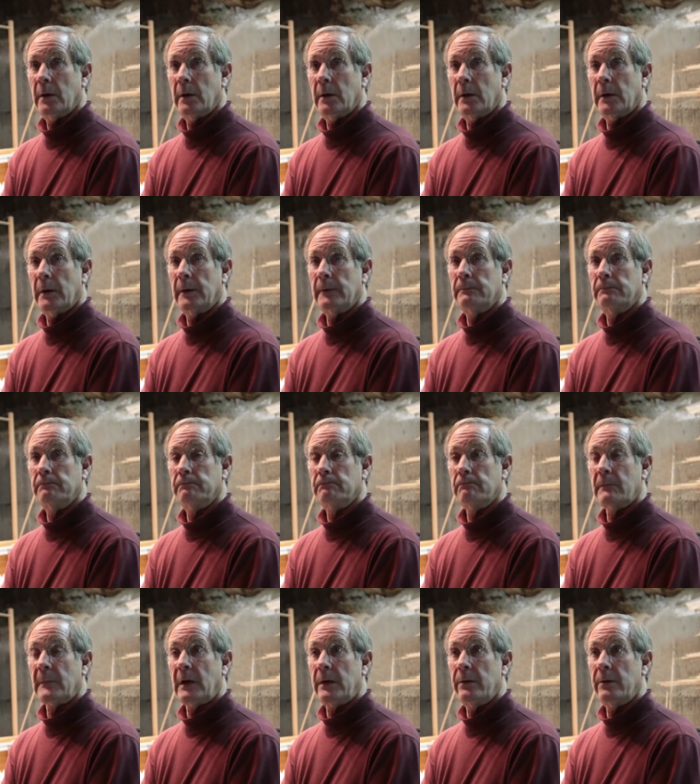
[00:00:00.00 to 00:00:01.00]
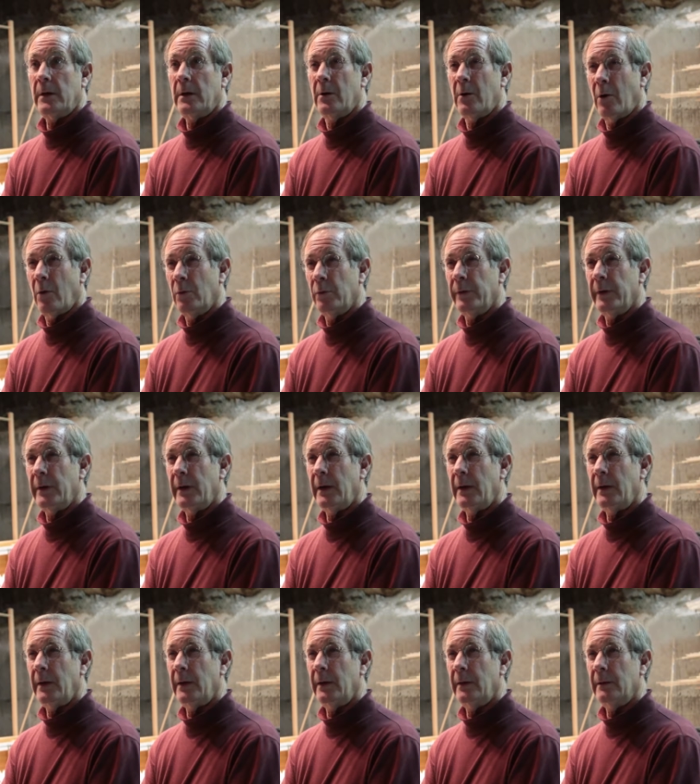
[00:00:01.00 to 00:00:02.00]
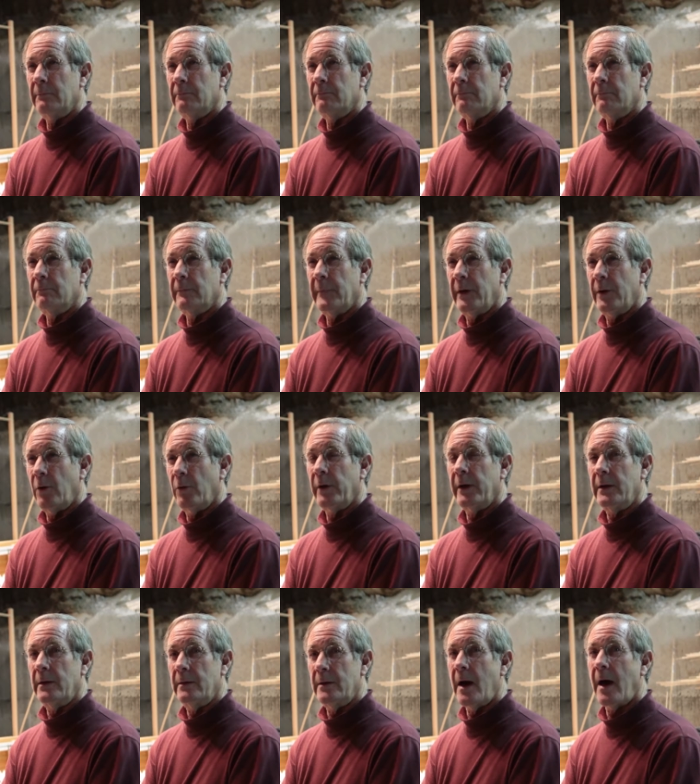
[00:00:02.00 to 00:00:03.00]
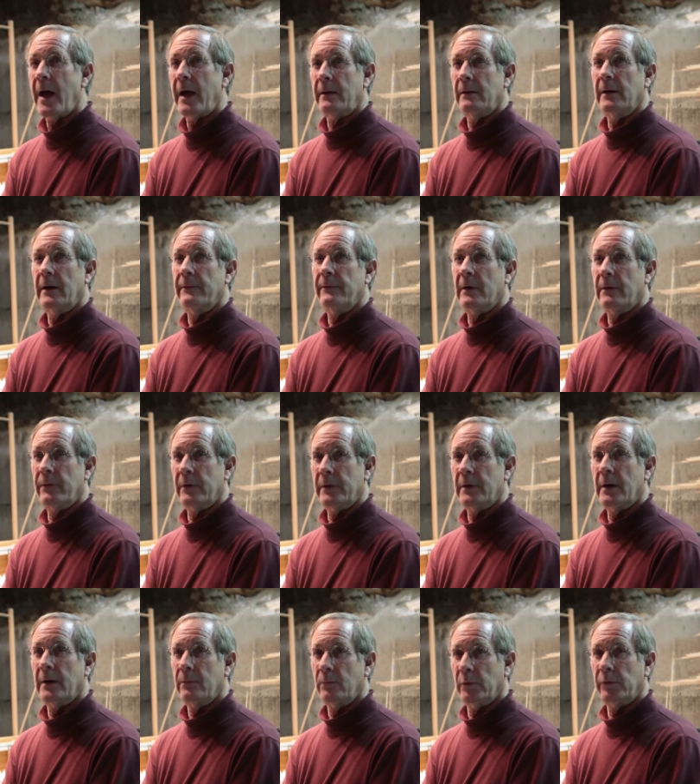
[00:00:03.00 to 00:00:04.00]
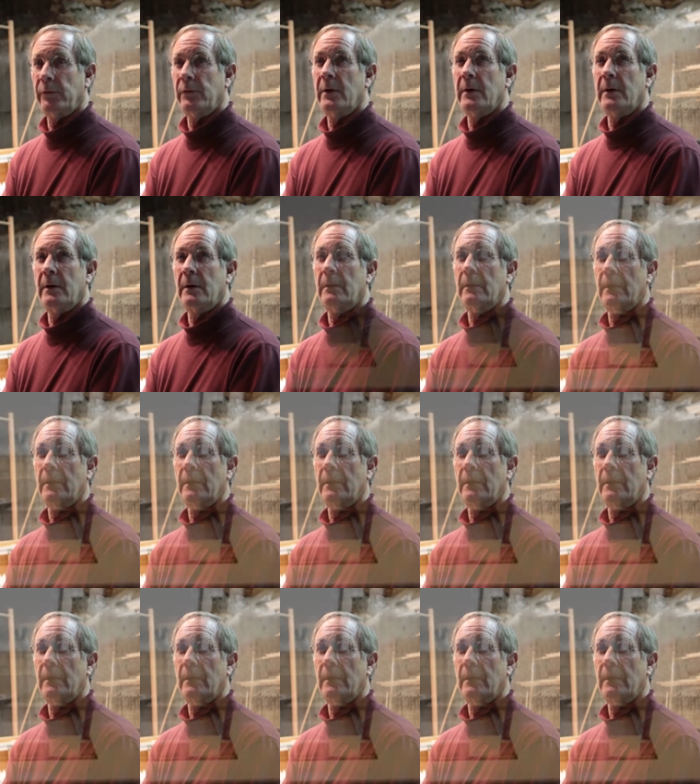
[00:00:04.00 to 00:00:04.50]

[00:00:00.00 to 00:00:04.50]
um, the only the only yacht I've ever done was the